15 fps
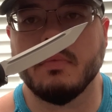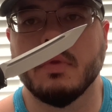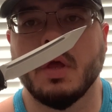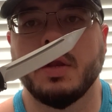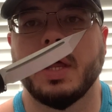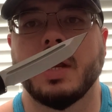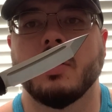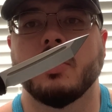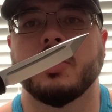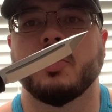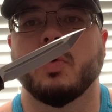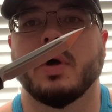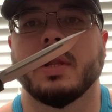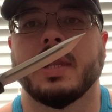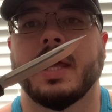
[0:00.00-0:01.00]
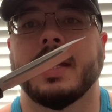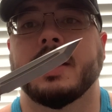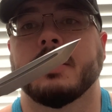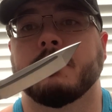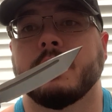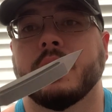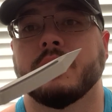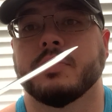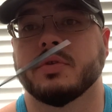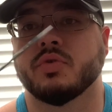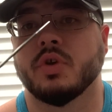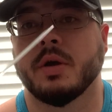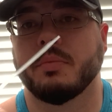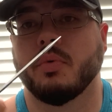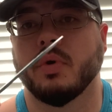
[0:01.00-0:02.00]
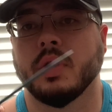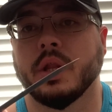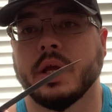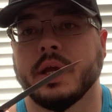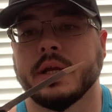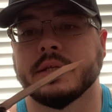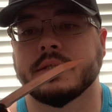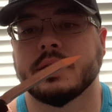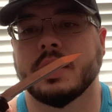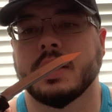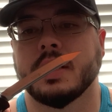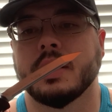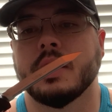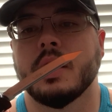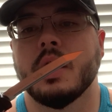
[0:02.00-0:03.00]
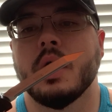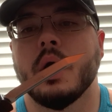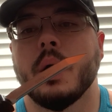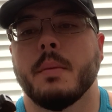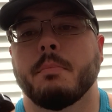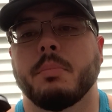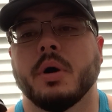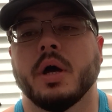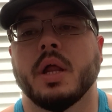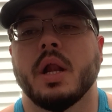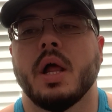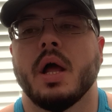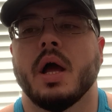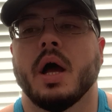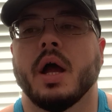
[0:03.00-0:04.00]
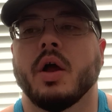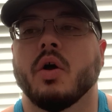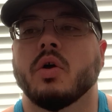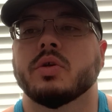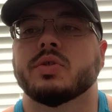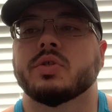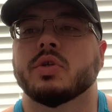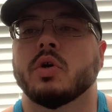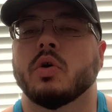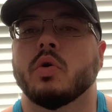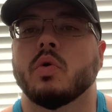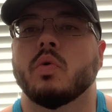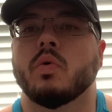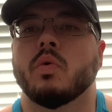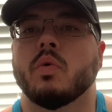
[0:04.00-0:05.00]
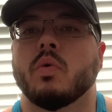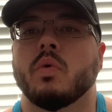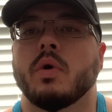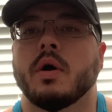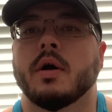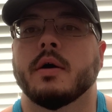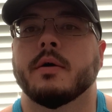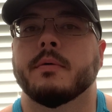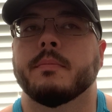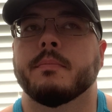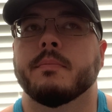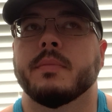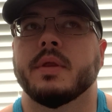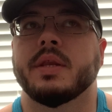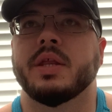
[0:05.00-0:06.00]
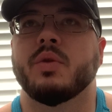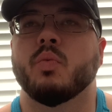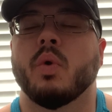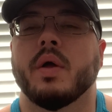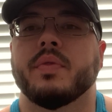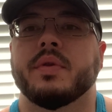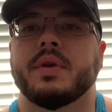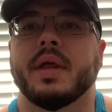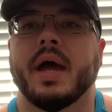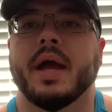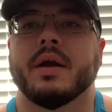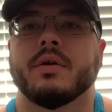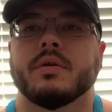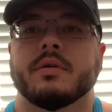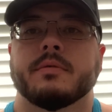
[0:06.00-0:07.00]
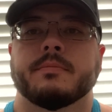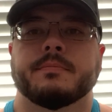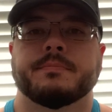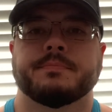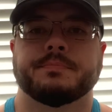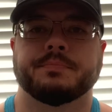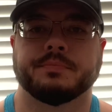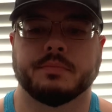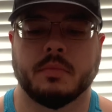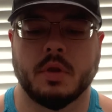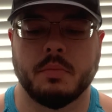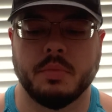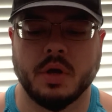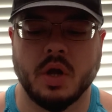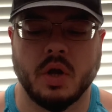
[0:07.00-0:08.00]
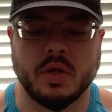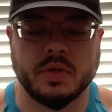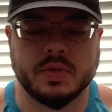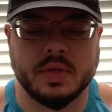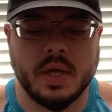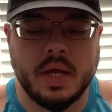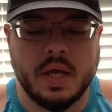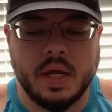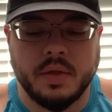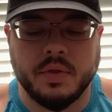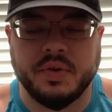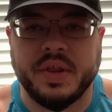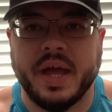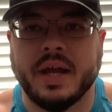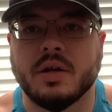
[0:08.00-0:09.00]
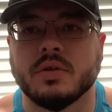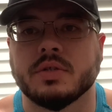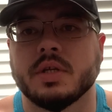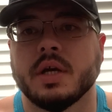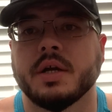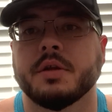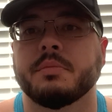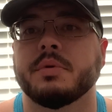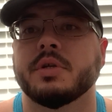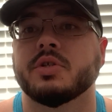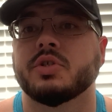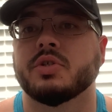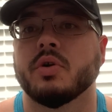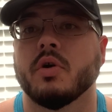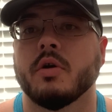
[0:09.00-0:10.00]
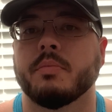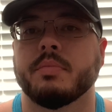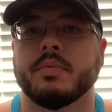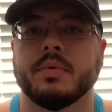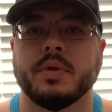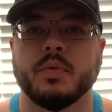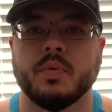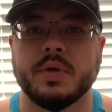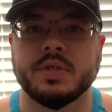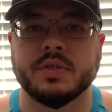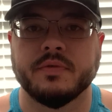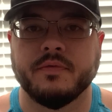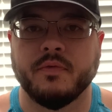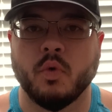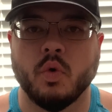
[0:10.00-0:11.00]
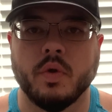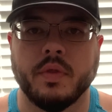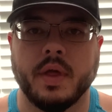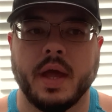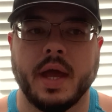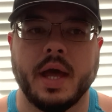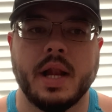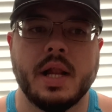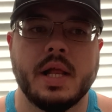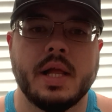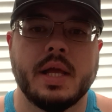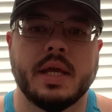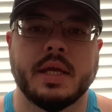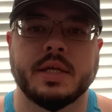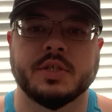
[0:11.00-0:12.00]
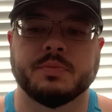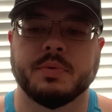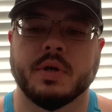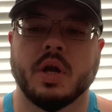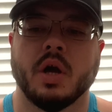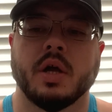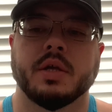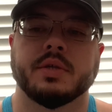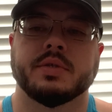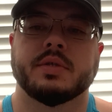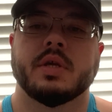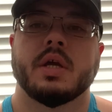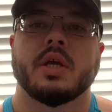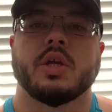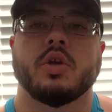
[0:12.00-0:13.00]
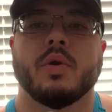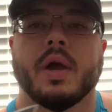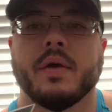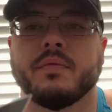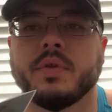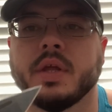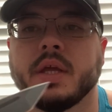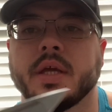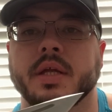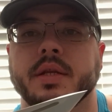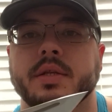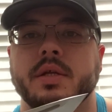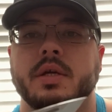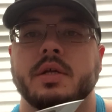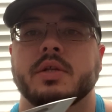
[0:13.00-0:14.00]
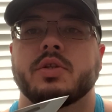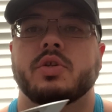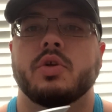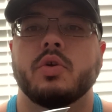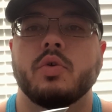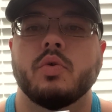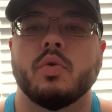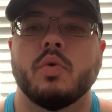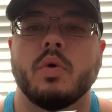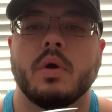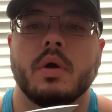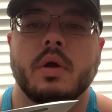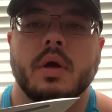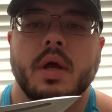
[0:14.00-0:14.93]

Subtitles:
Not only do I like it better than the drop point, like I said, but I also didn't want the dagger because the dagger is not going to be as sharp. And the reason for that is because you have to get two